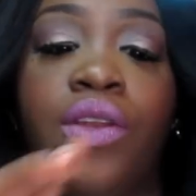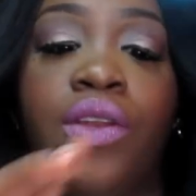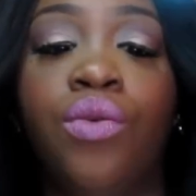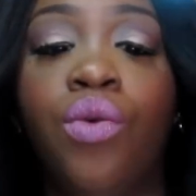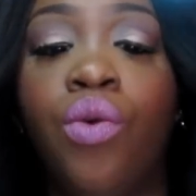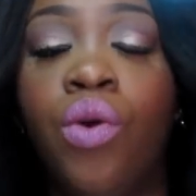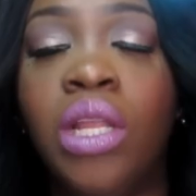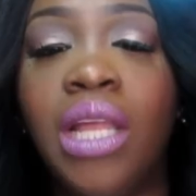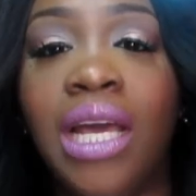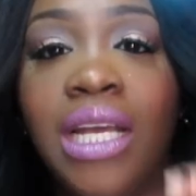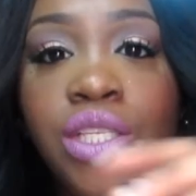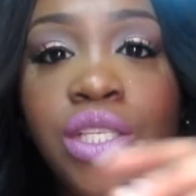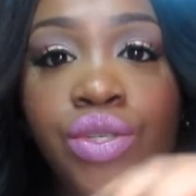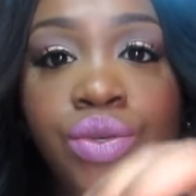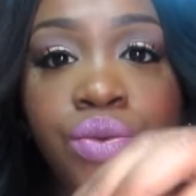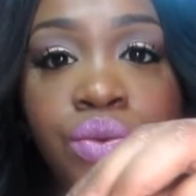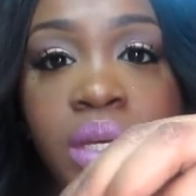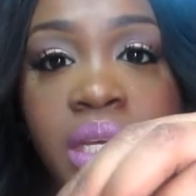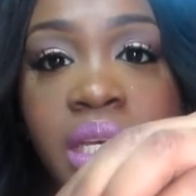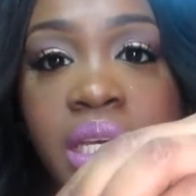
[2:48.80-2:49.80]
and all I
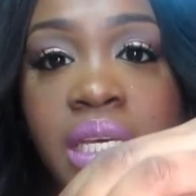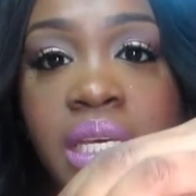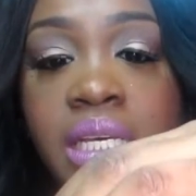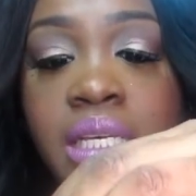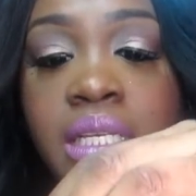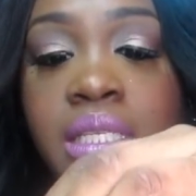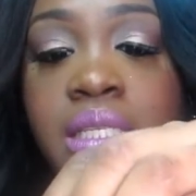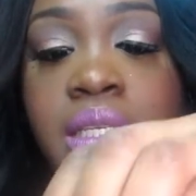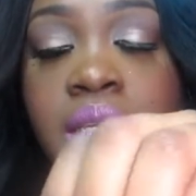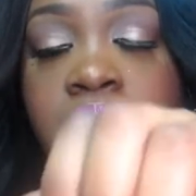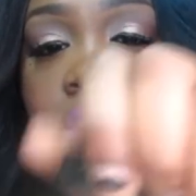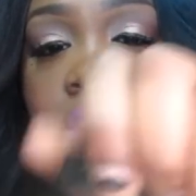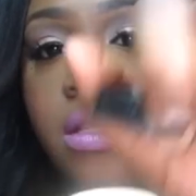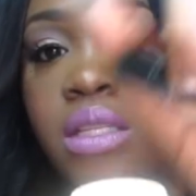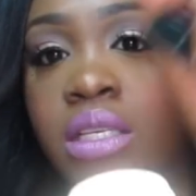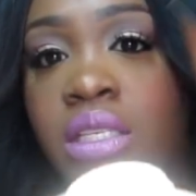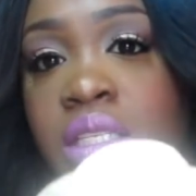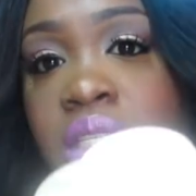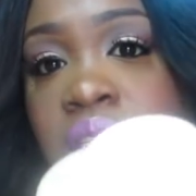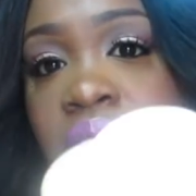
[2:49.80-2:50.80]
do is,
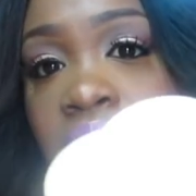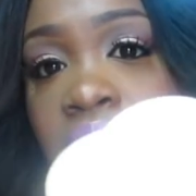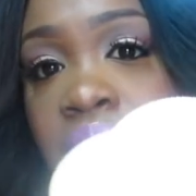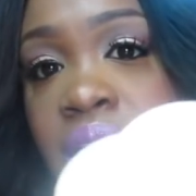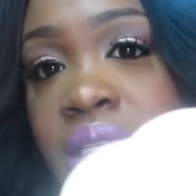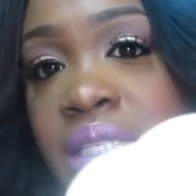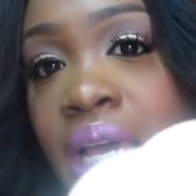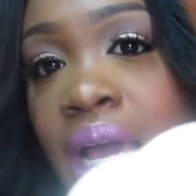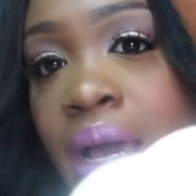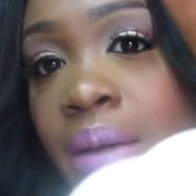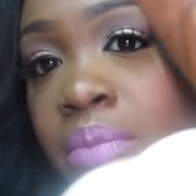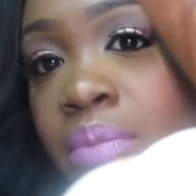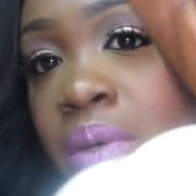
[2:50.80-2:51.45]
this is how the top